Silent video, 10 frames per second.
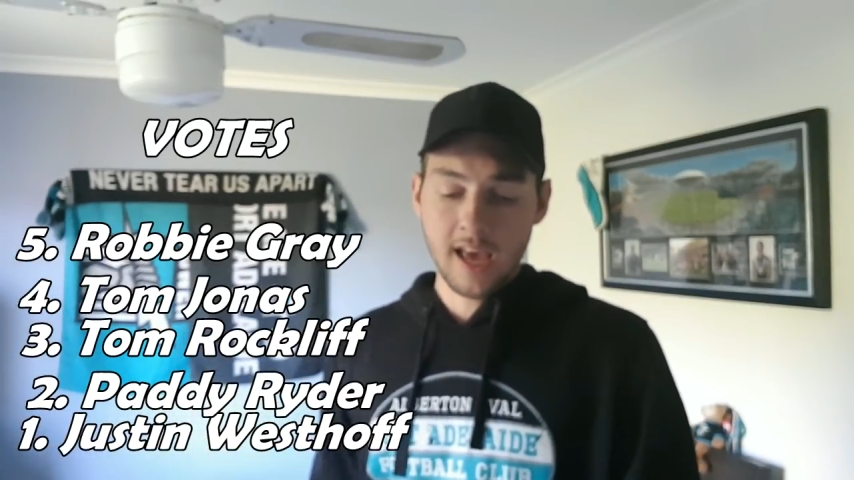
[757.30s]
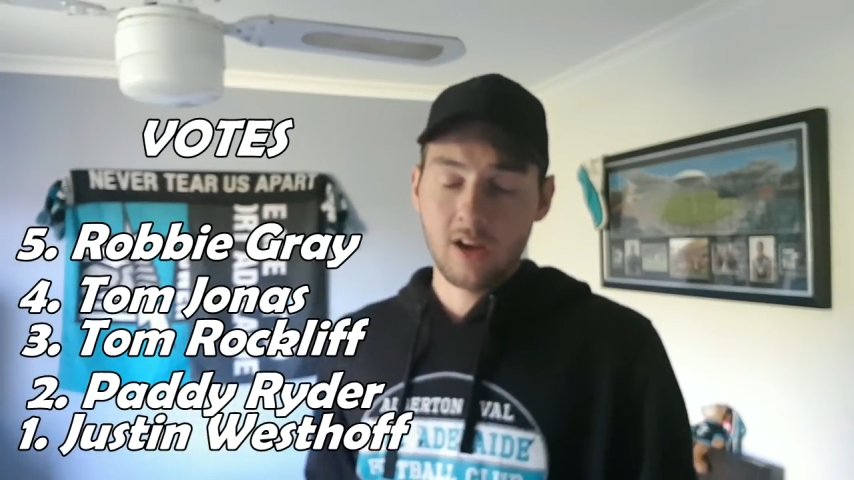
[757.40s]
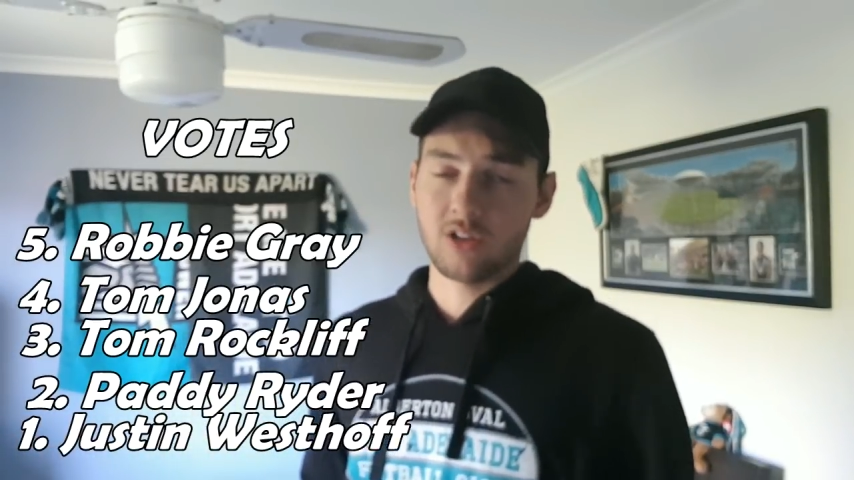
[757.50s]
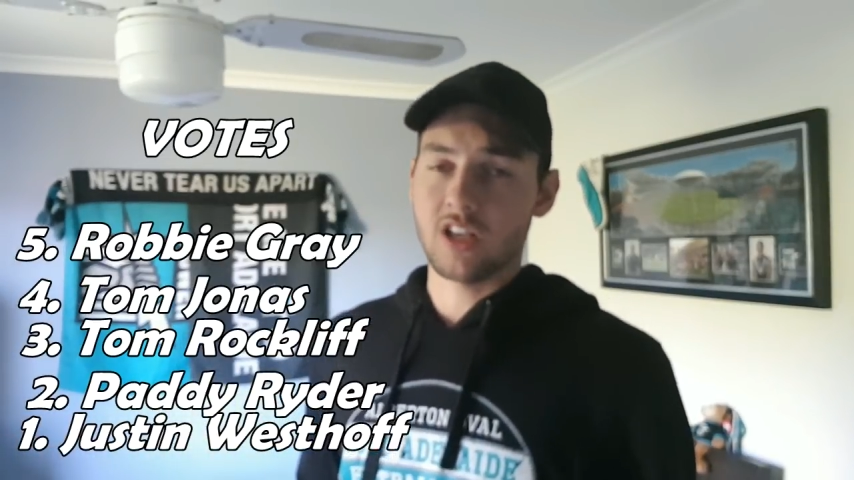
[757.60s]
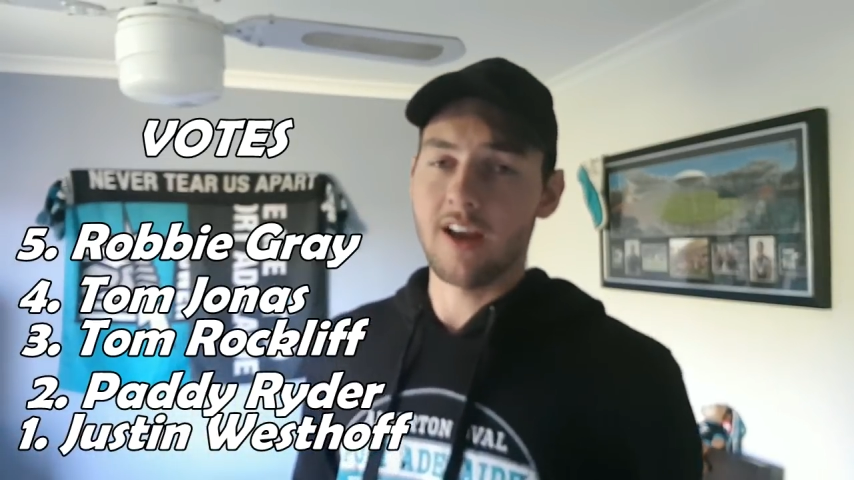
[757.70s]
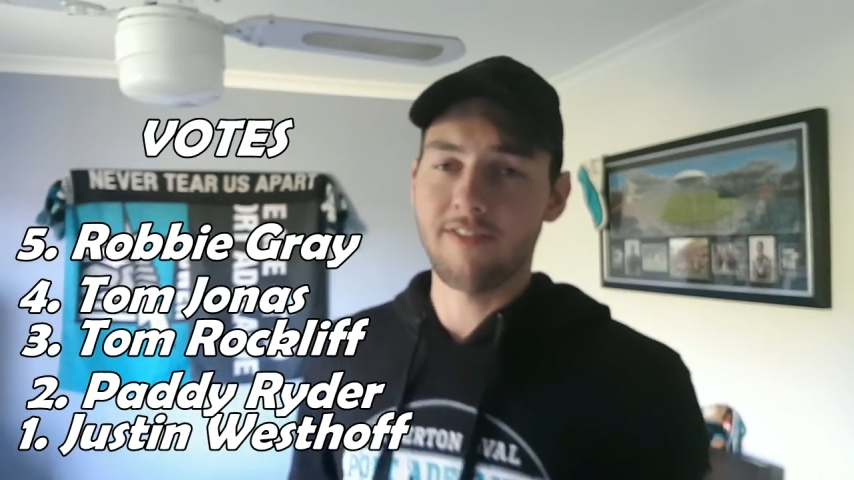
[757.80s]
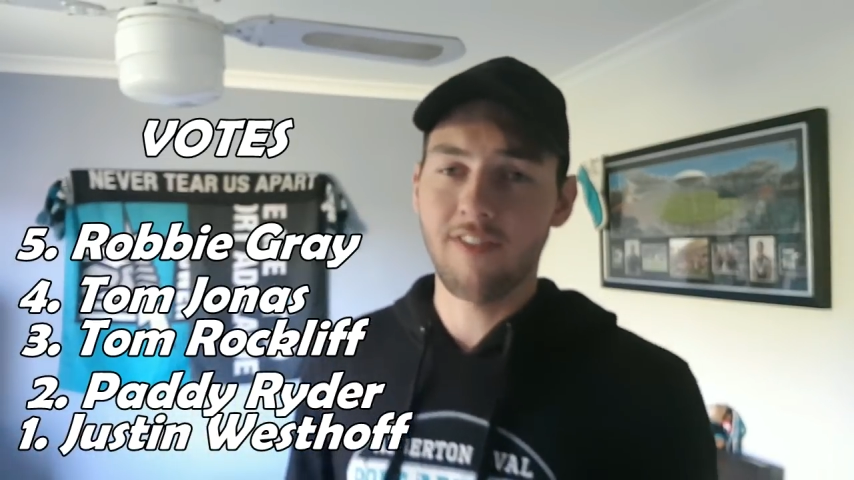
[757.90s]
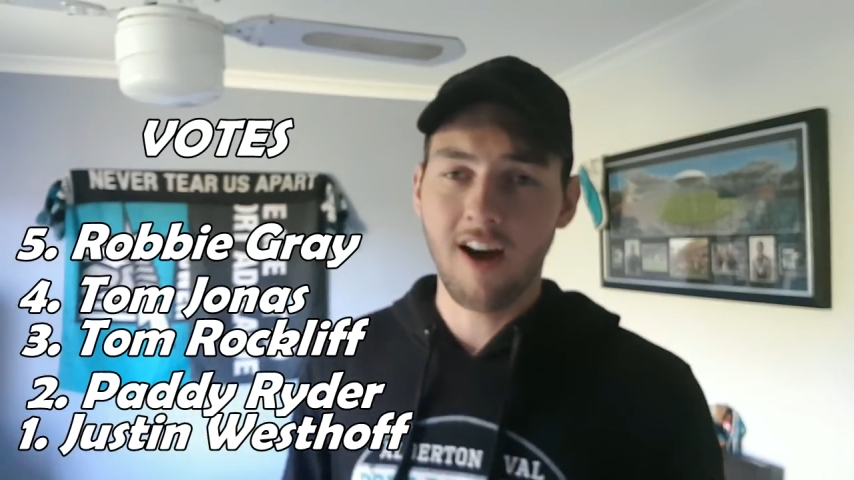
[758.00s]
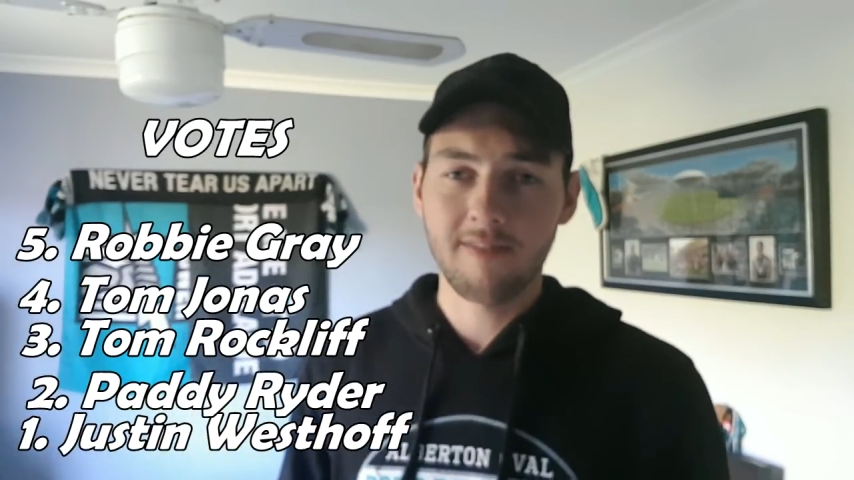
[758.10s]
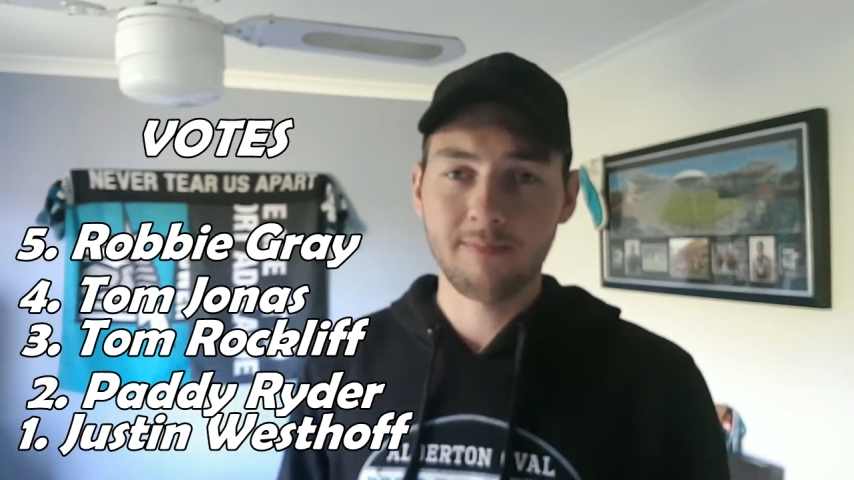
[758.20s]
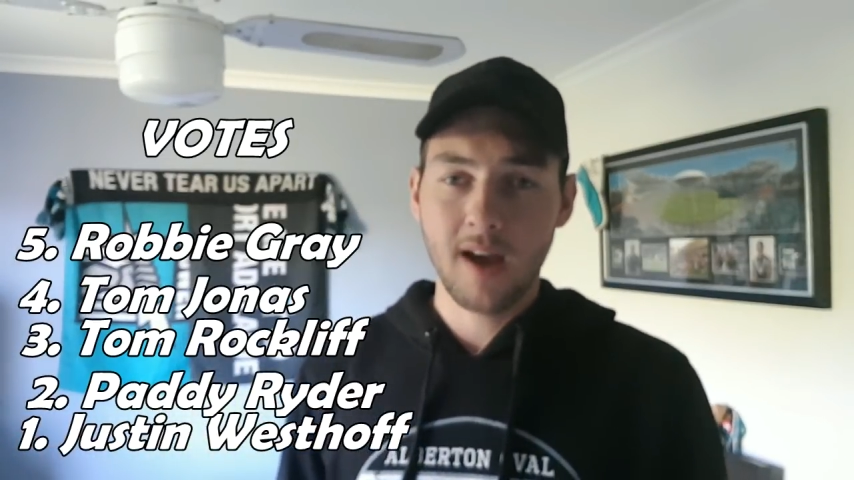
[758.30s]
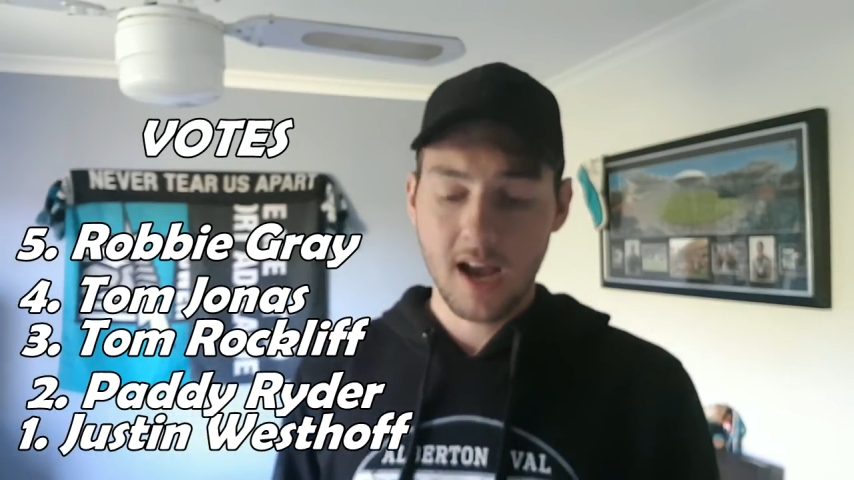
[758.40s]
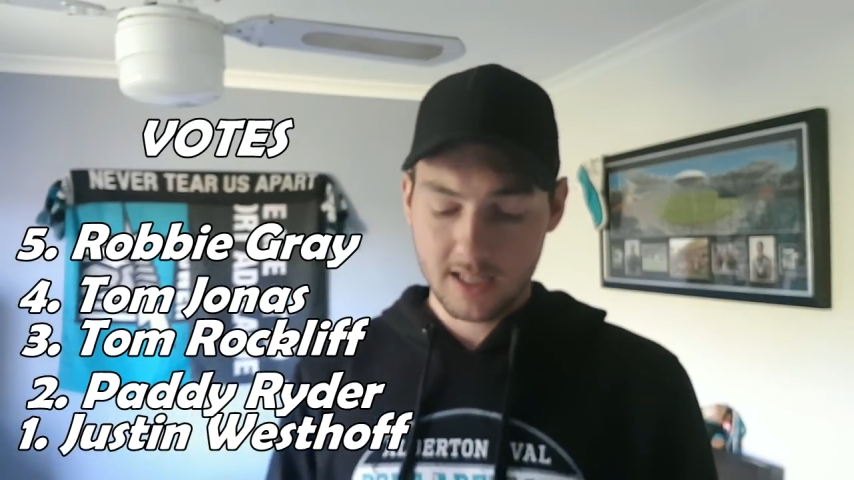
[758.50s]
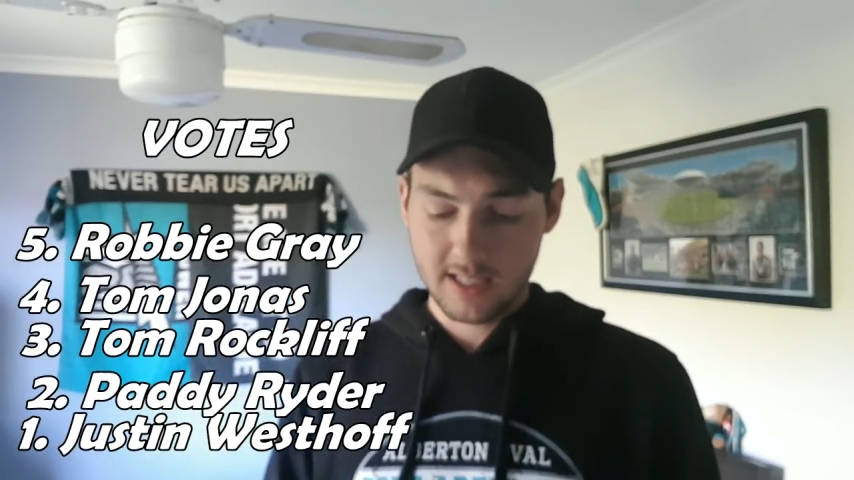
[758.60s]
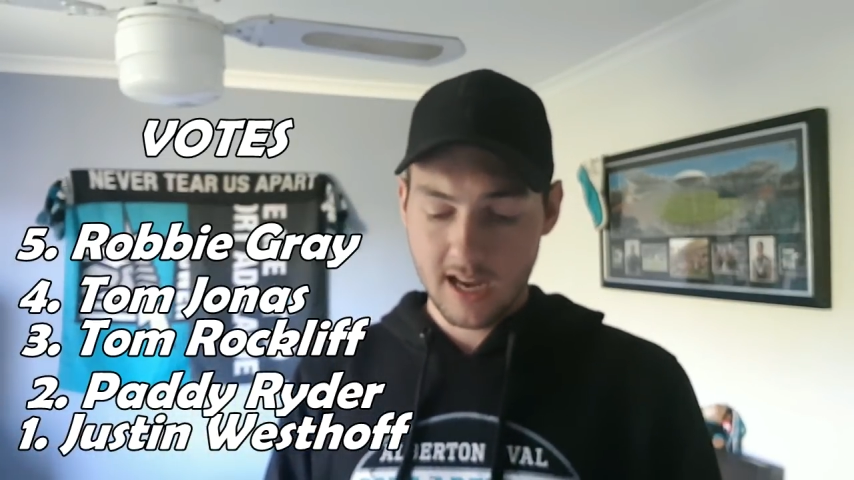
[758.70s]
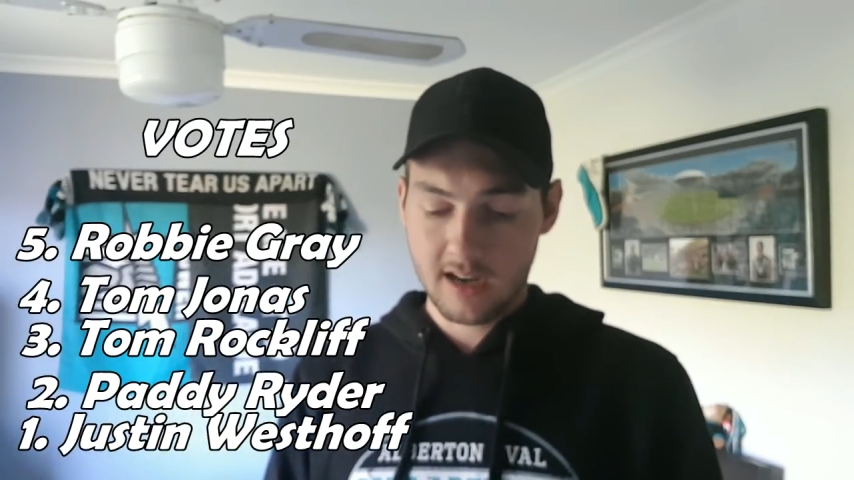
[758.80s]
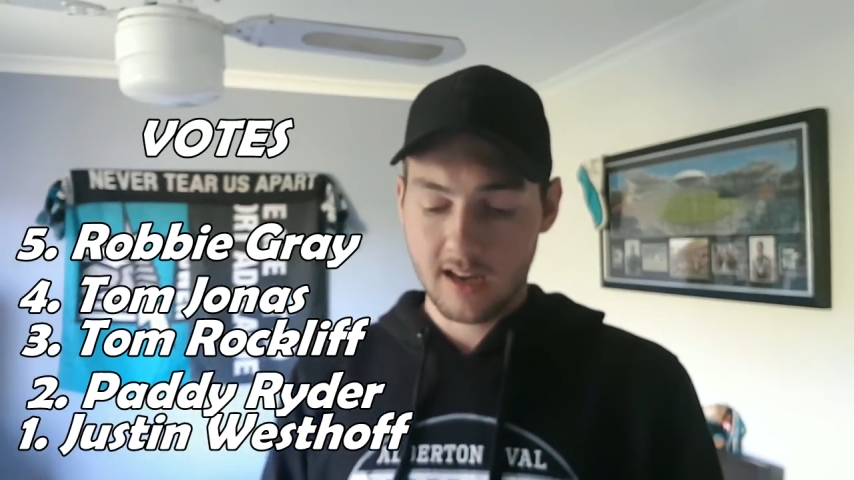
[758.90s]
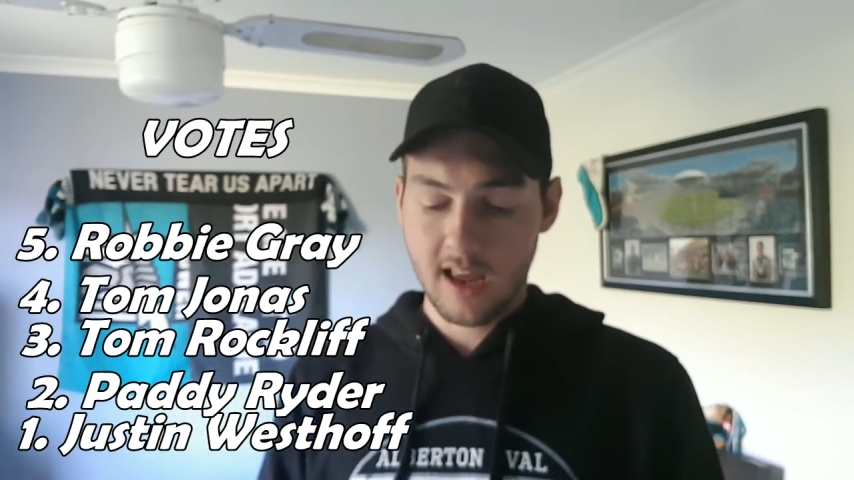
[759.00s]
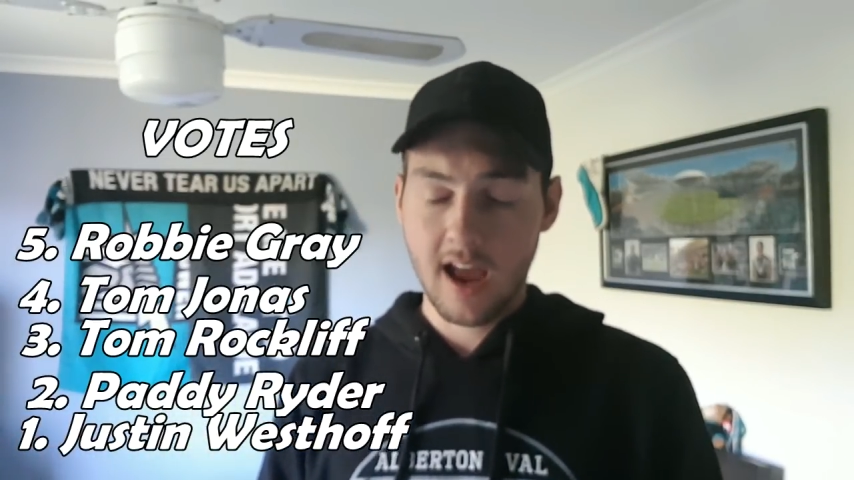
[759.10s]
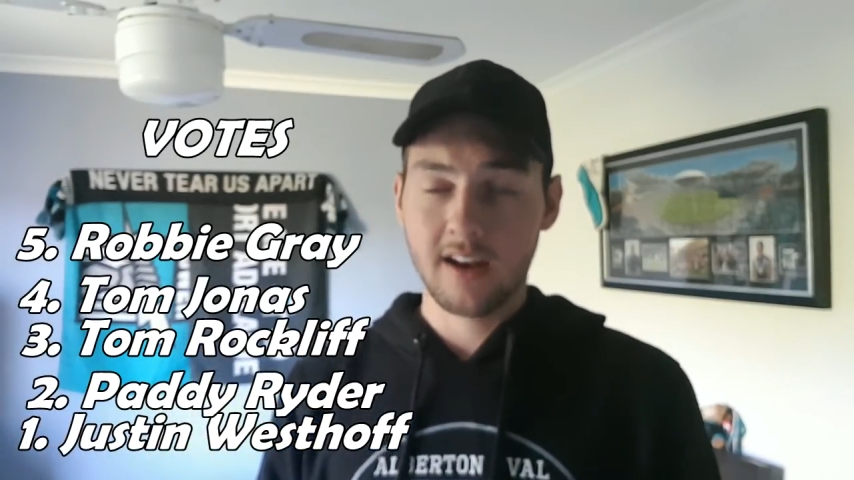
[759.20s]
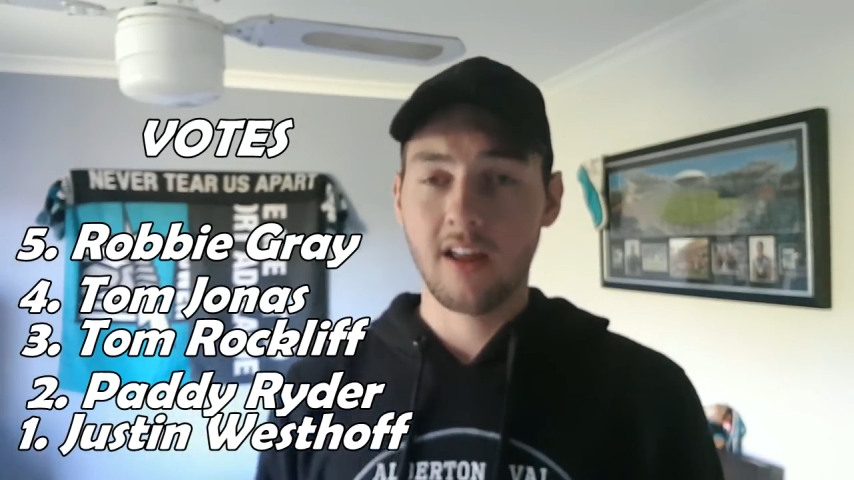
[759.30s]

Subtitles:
He also had 5 marks and had